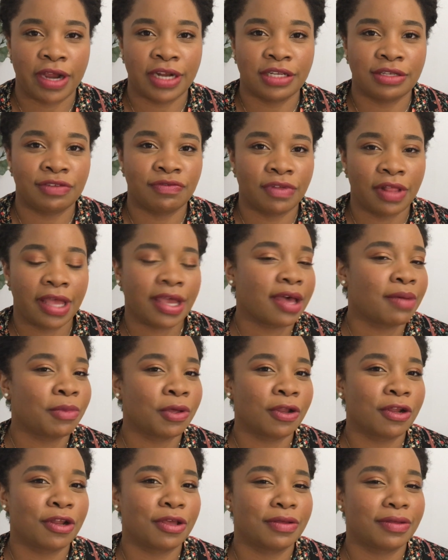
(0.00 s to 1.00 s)
I just feel like I'm
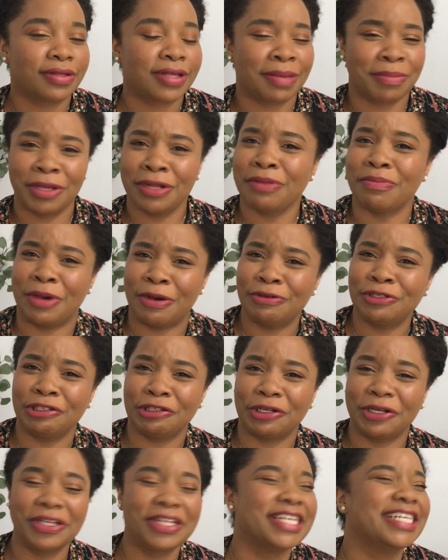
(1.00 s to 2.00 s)
getting
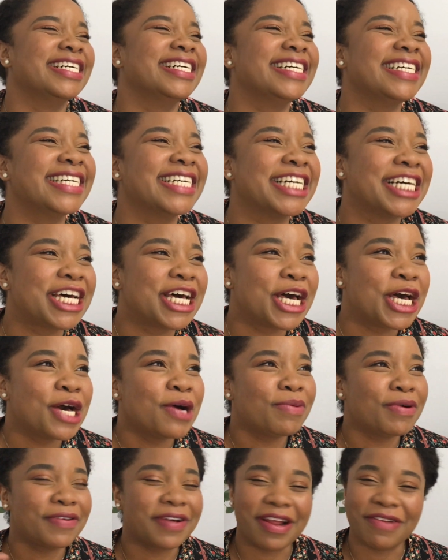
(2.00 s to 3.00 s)
emotional.
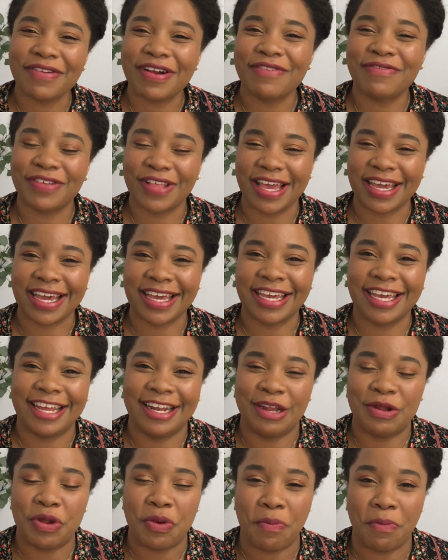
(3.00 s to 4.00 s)
Whenever I feel like I get
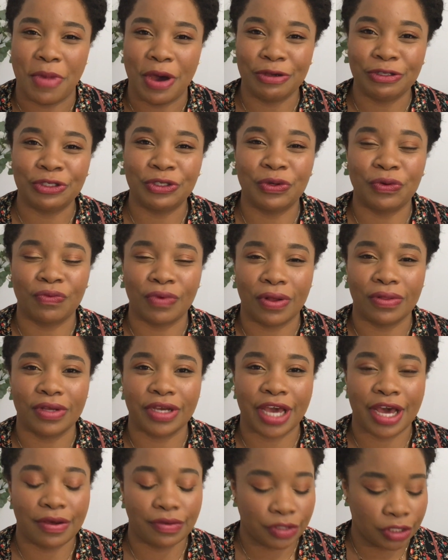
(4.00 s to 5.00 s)
in an emotional
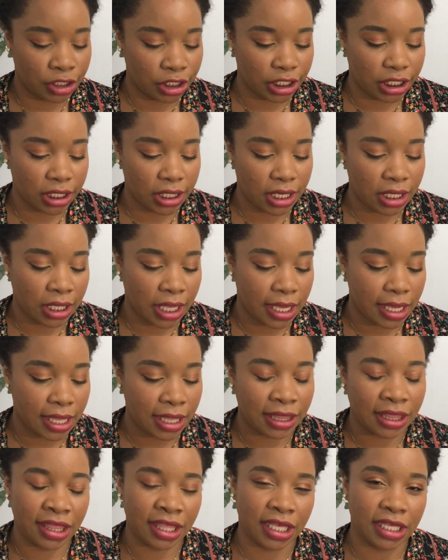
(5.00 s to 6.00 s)
roller coaster, like
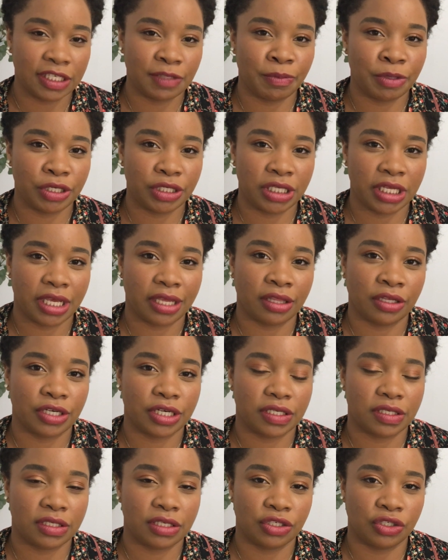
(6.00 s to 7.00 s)
this particular
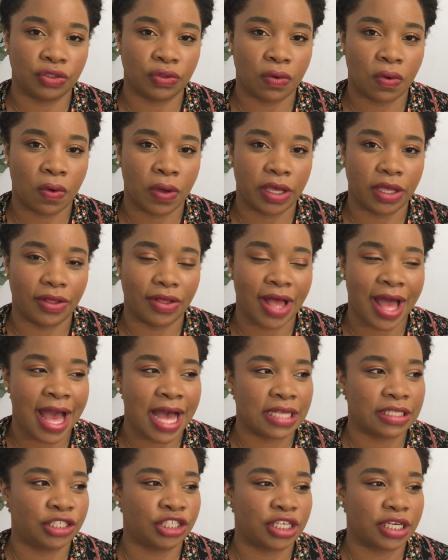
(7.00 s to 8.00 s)
essential oil
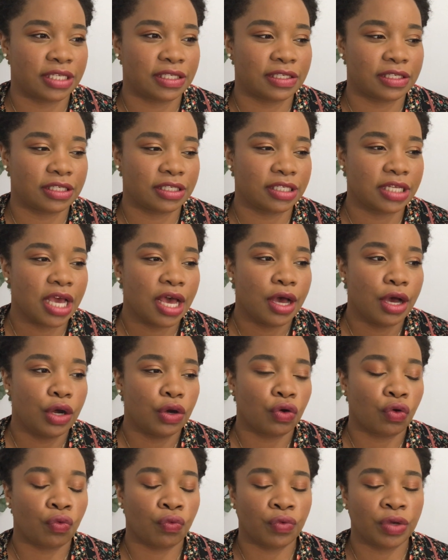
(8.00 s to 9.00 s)
has just
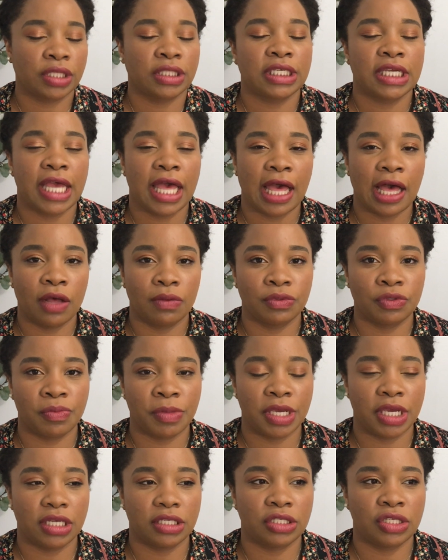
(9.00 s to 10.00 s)
really helped
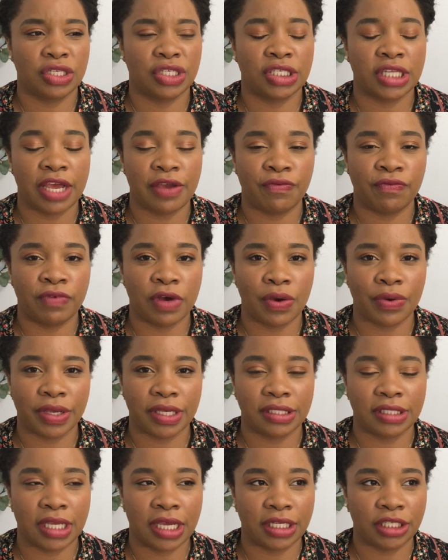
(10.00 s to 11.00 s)
me to stay
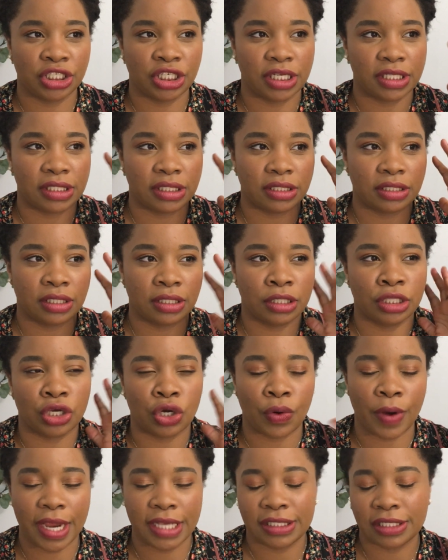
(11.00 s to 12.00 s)
focused, and just the
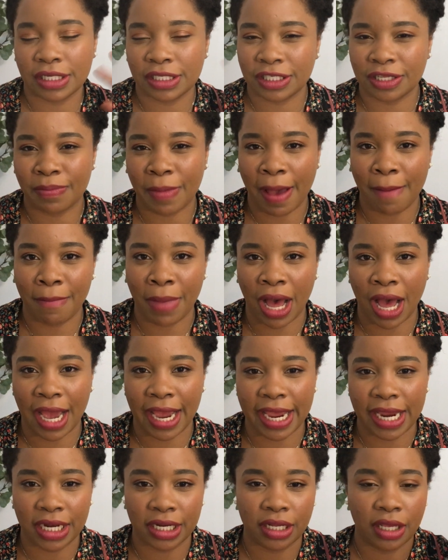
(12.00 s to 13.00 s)
craziness in my
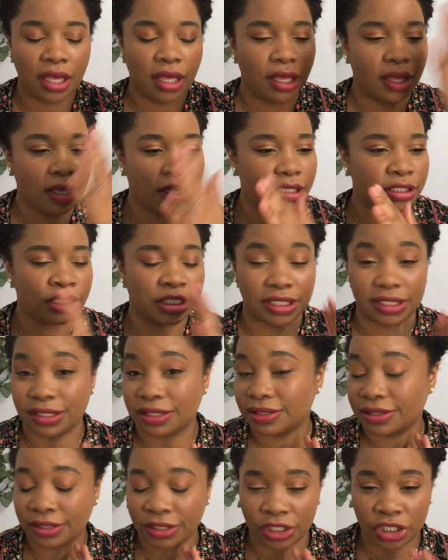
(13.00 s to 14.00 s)
mind
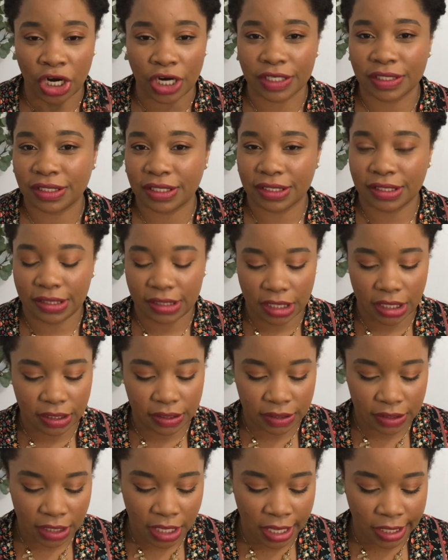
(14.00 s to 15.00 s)
just starts to cease.